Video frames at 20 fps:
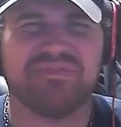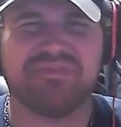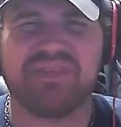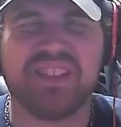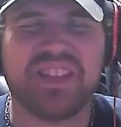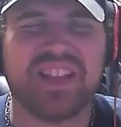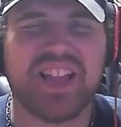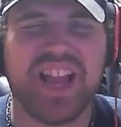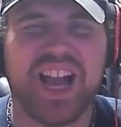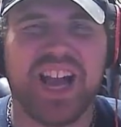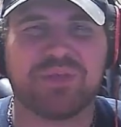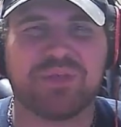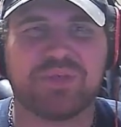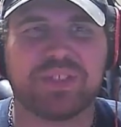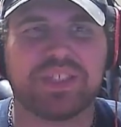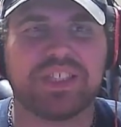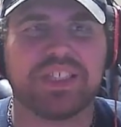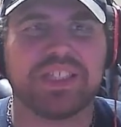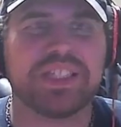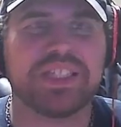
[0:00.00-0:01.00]
not
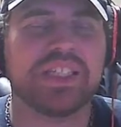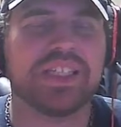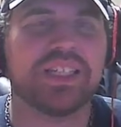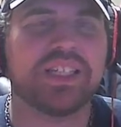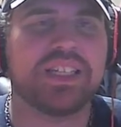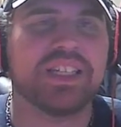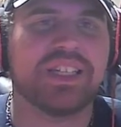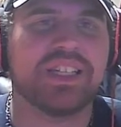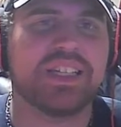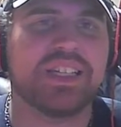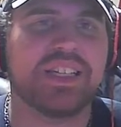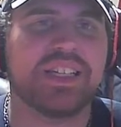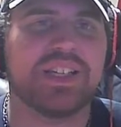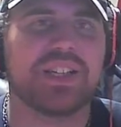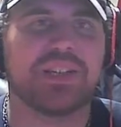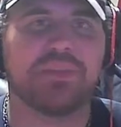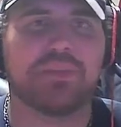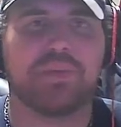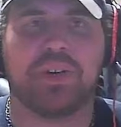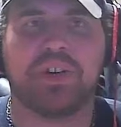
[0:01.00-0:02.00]
really. Uh,
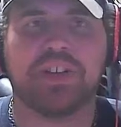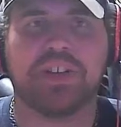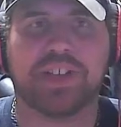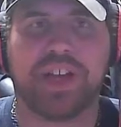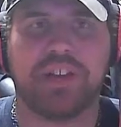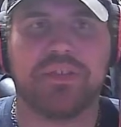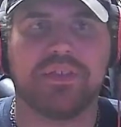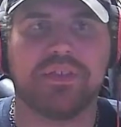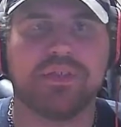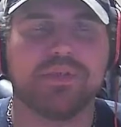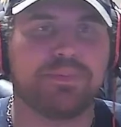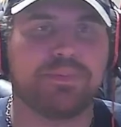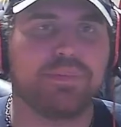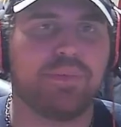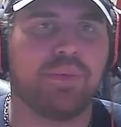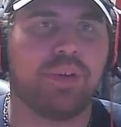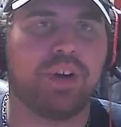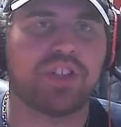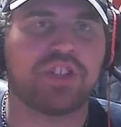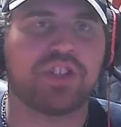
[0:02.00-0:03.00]
the boys I haven't
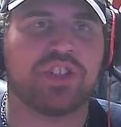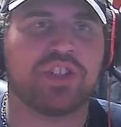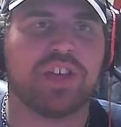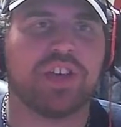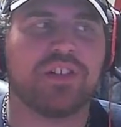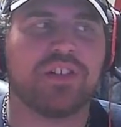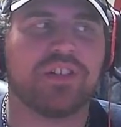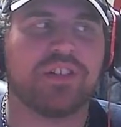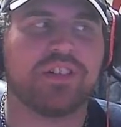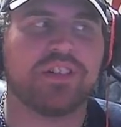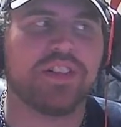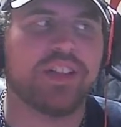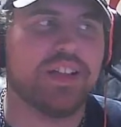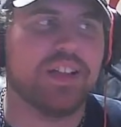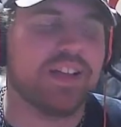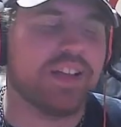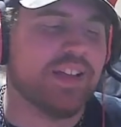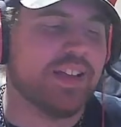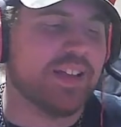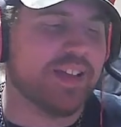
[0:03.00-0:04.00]
watched at all.
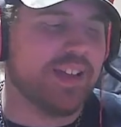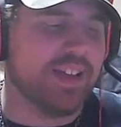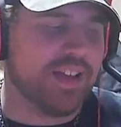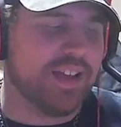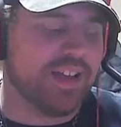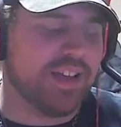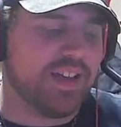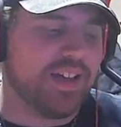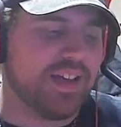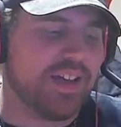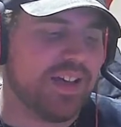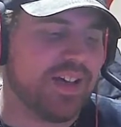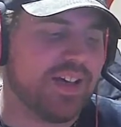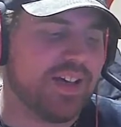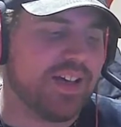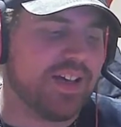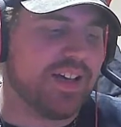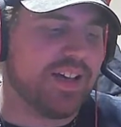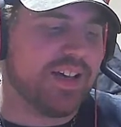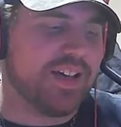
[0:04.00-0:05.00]

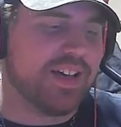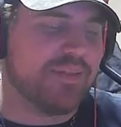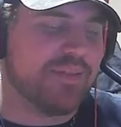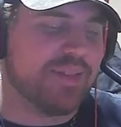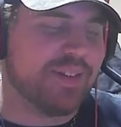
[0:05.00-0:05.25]
Um, and,